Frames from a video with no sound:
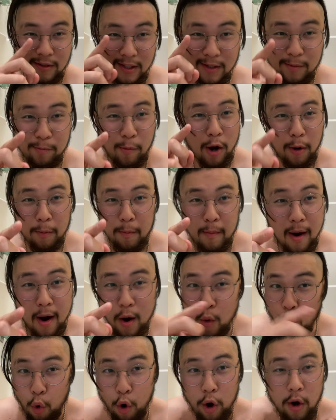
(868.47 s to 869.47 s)
Just mark my
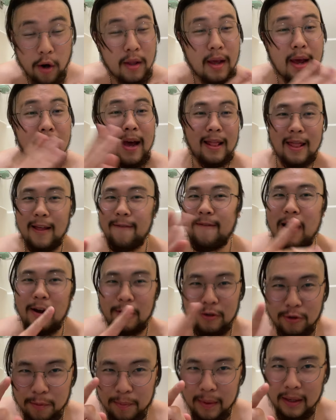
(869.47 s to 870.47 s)
word, the
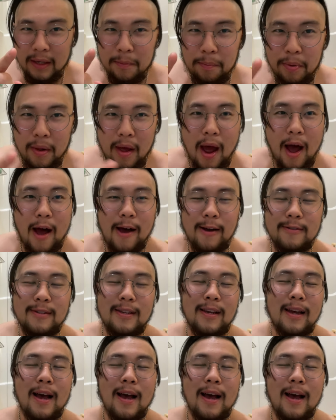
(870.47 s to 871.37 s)
Falcons will be in the playoffs.